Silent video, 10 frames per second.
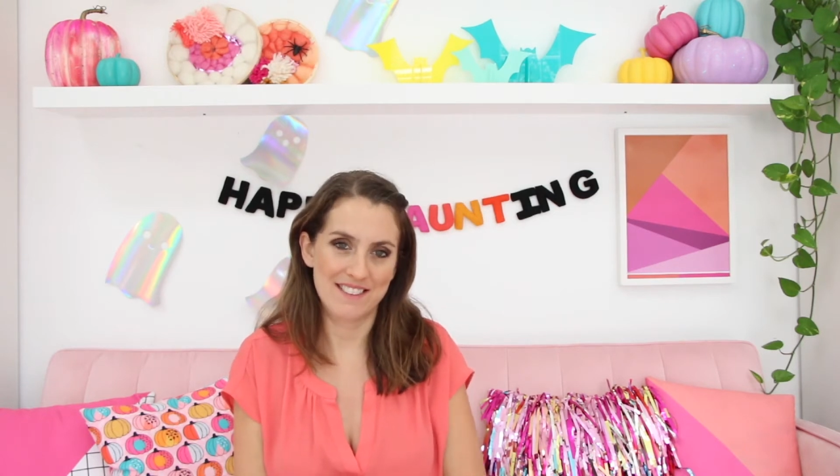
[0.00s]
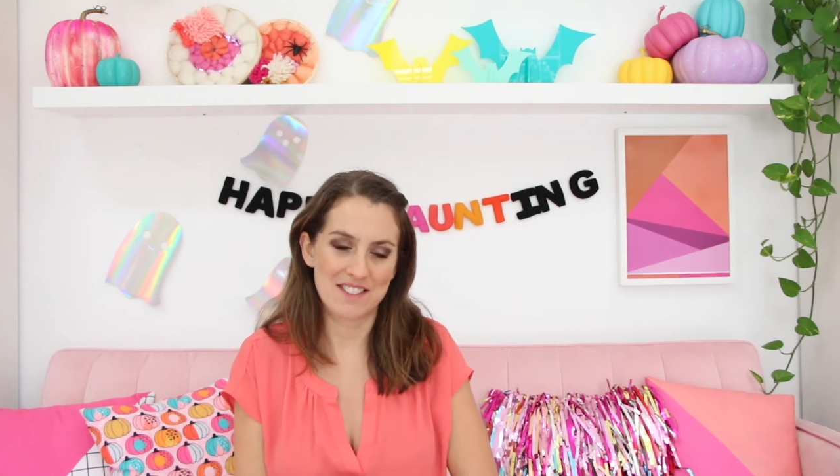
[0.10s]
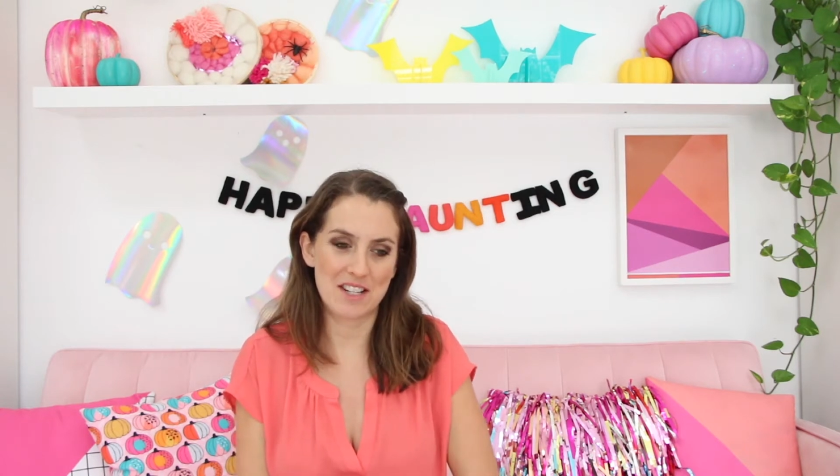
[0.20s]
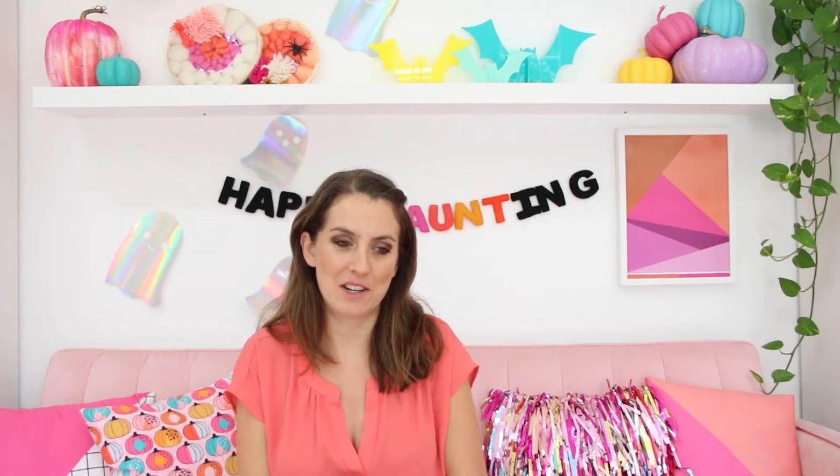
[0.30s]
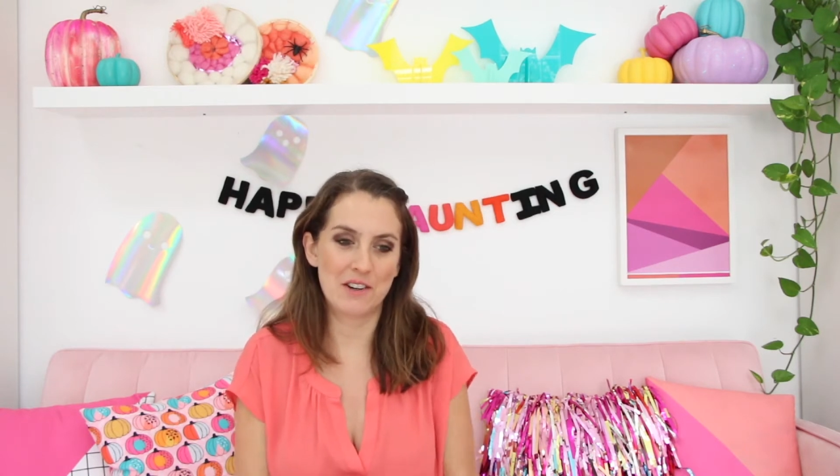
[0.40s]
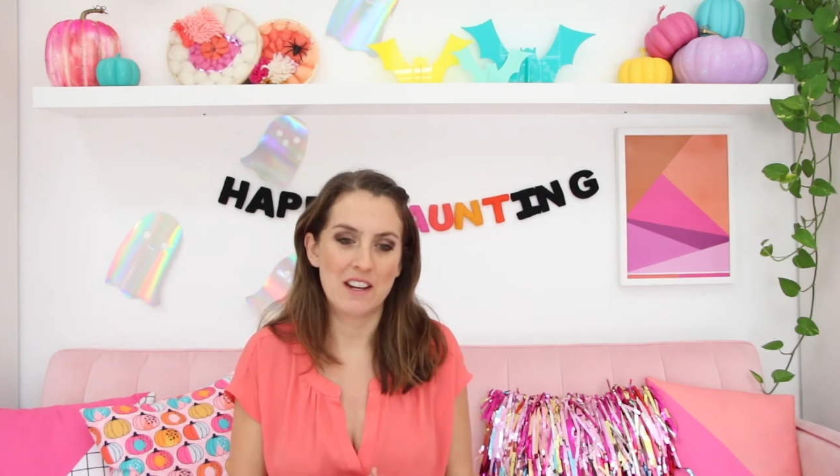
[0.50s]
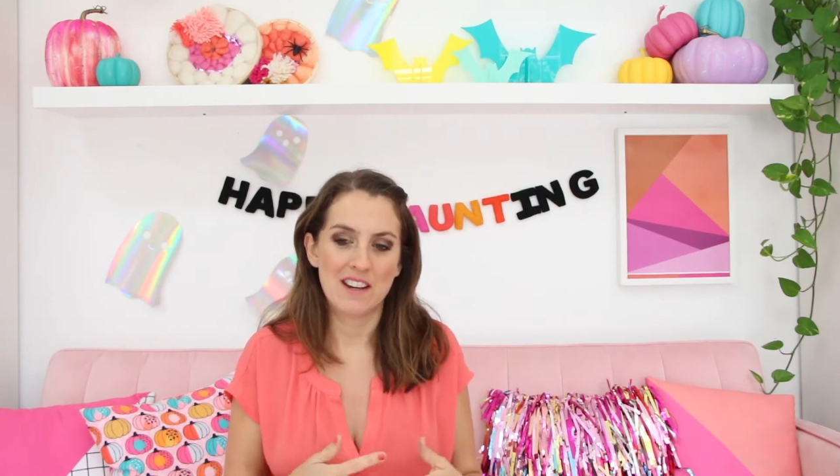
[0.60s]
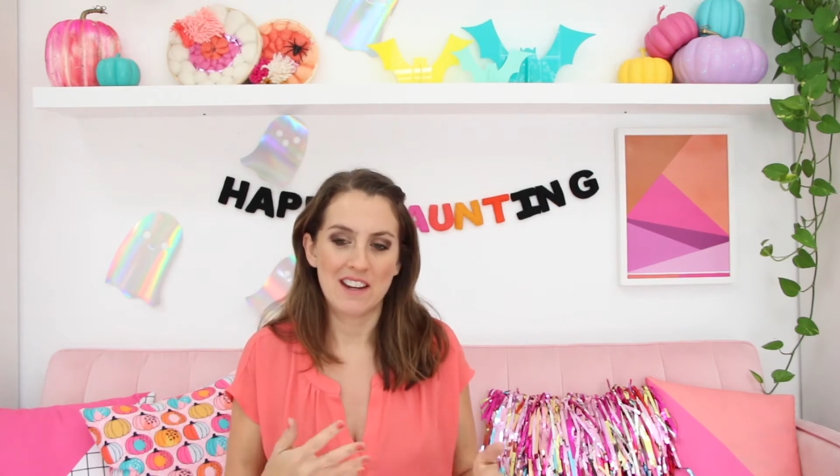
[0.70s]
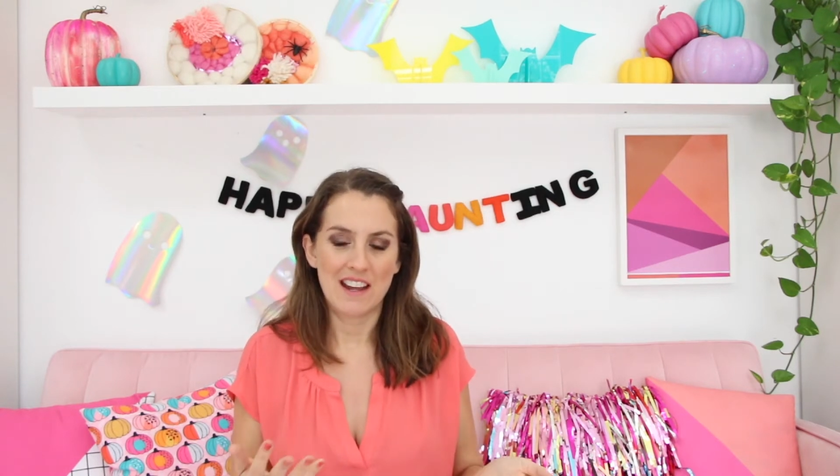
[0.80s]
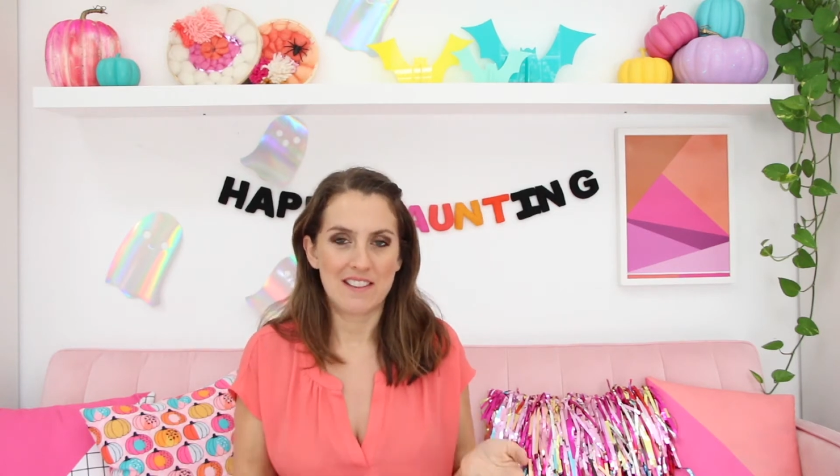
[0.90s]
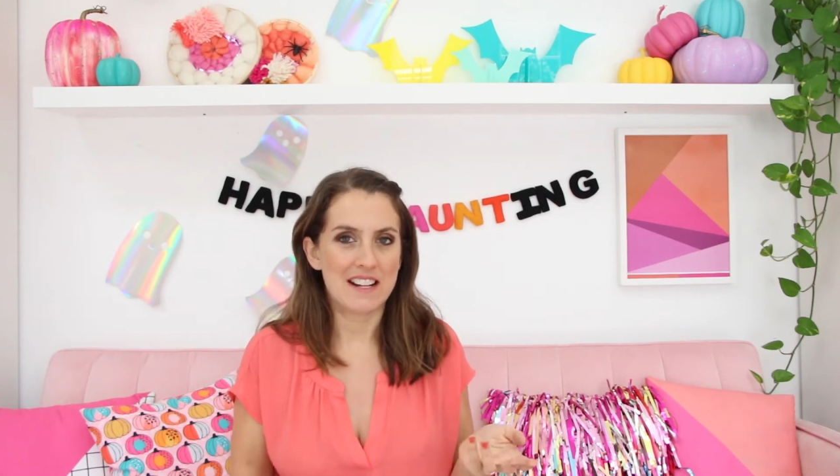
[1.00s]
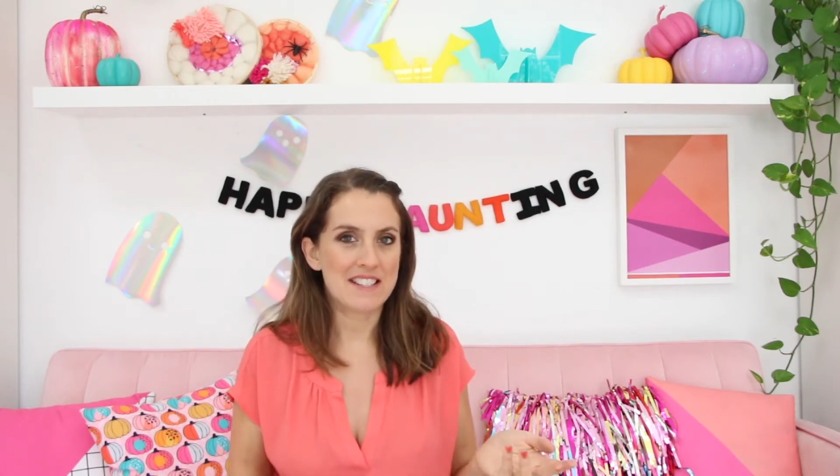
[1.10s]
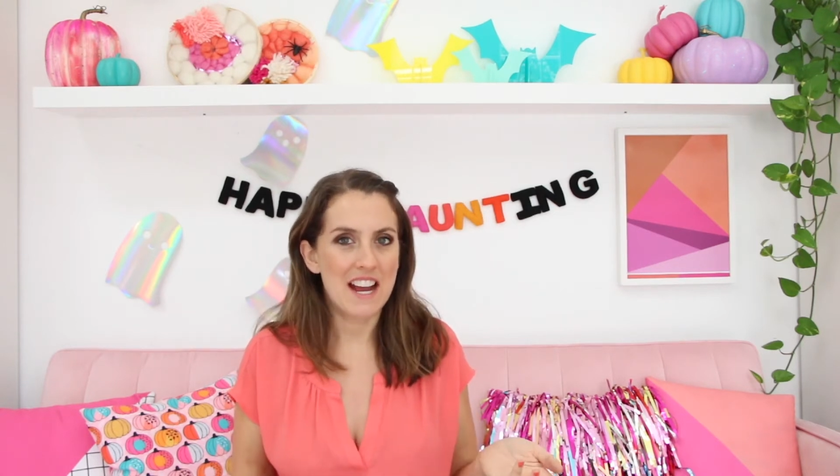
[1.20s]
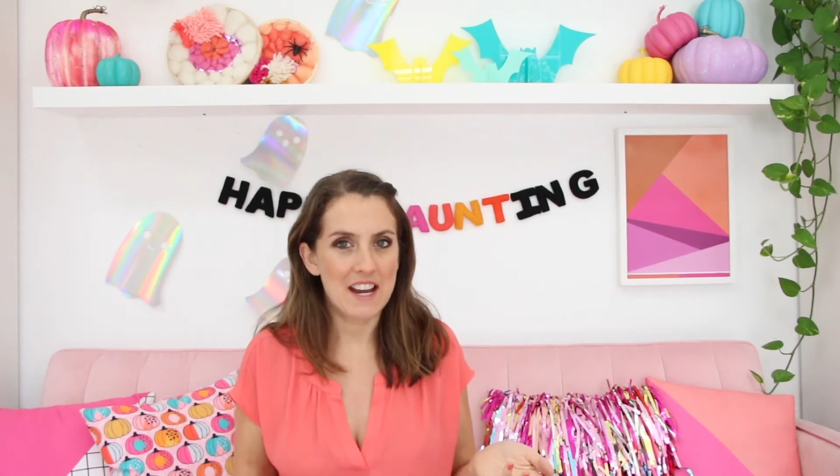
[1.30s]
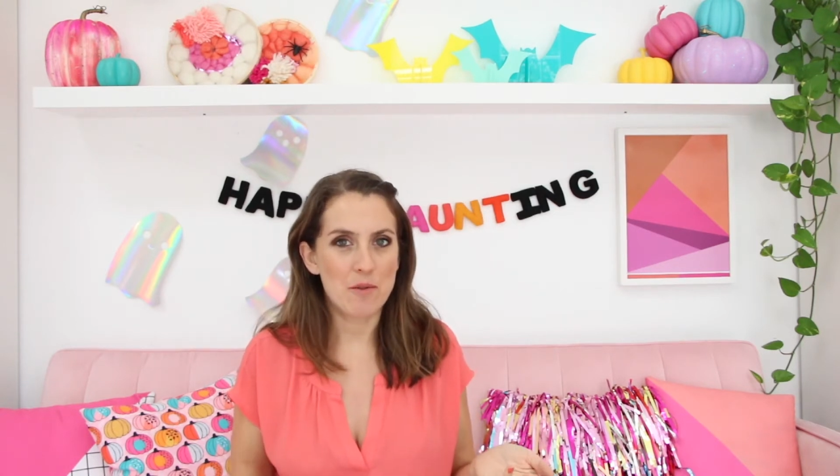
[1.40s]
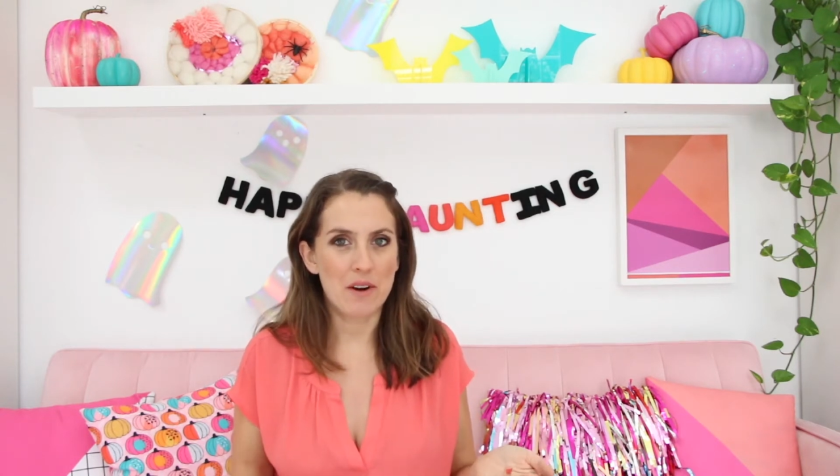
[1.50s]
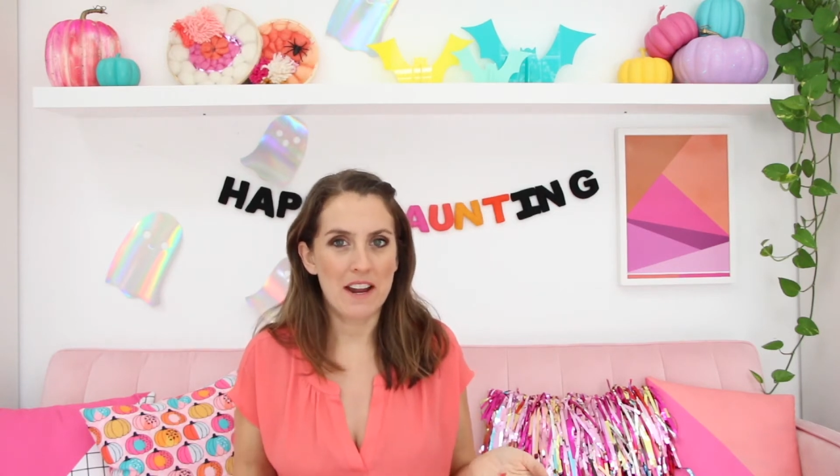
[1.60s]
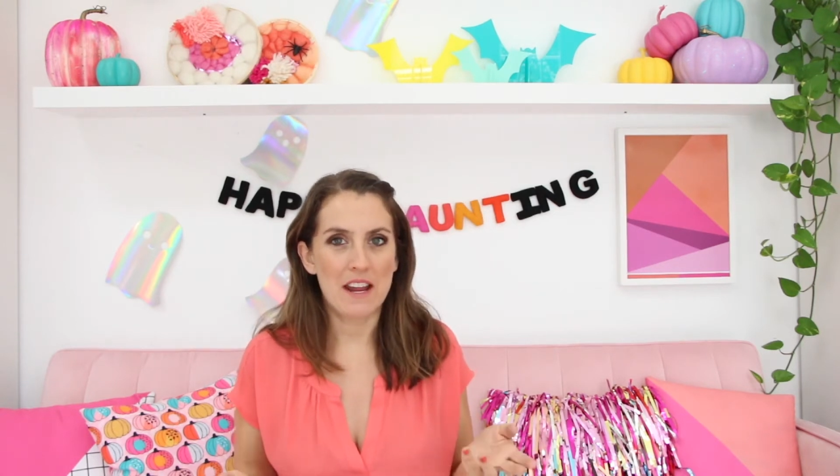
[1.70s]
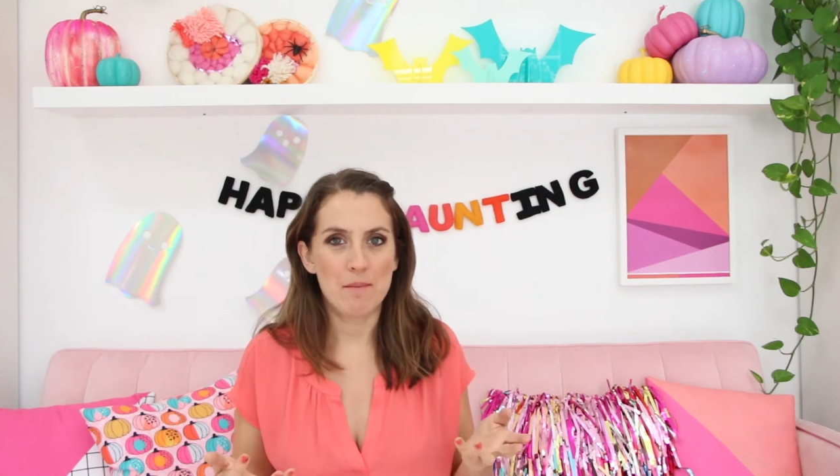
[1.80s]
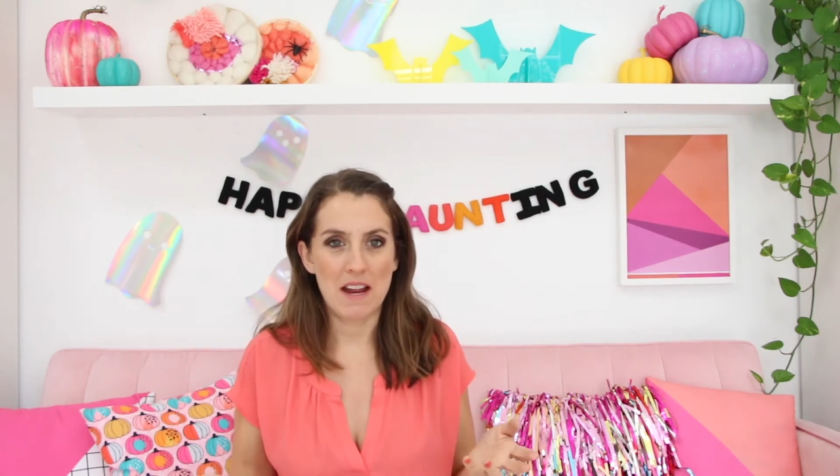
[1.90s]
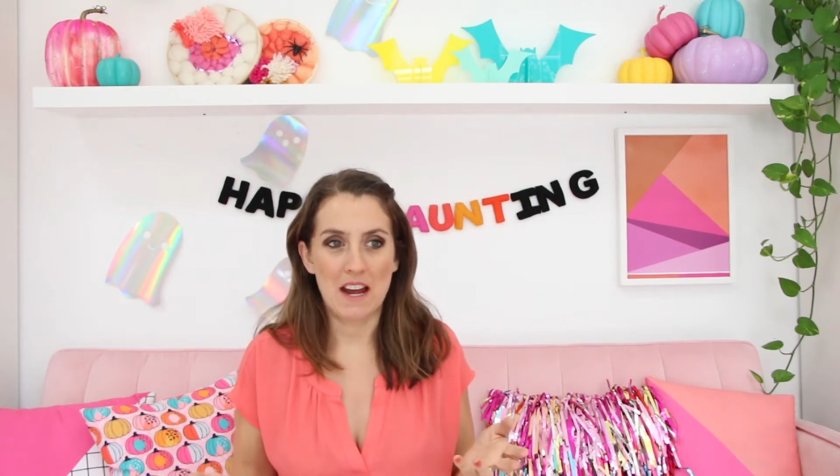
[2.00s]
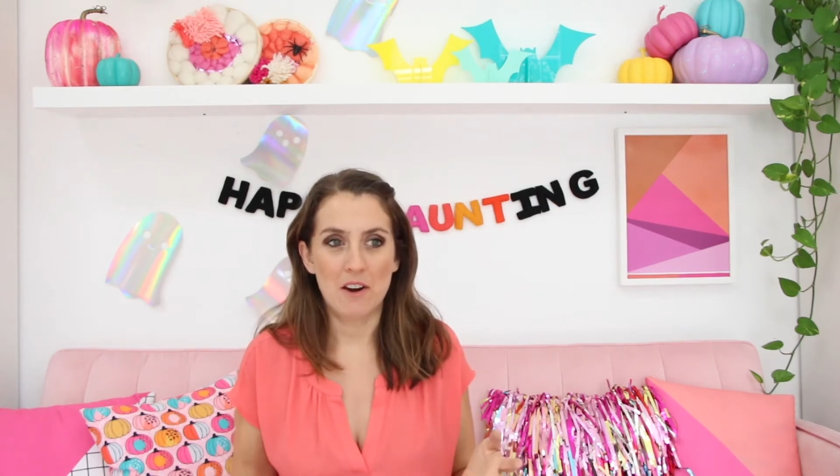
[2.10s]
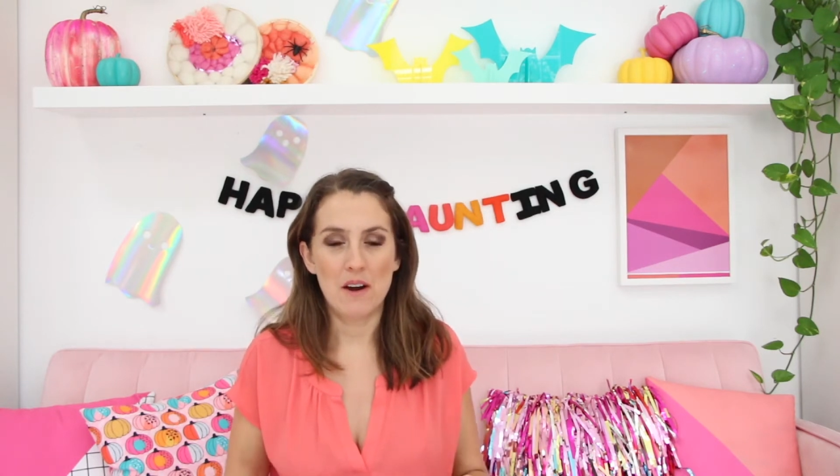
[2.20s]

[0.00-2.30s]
So that's kind of where I am now.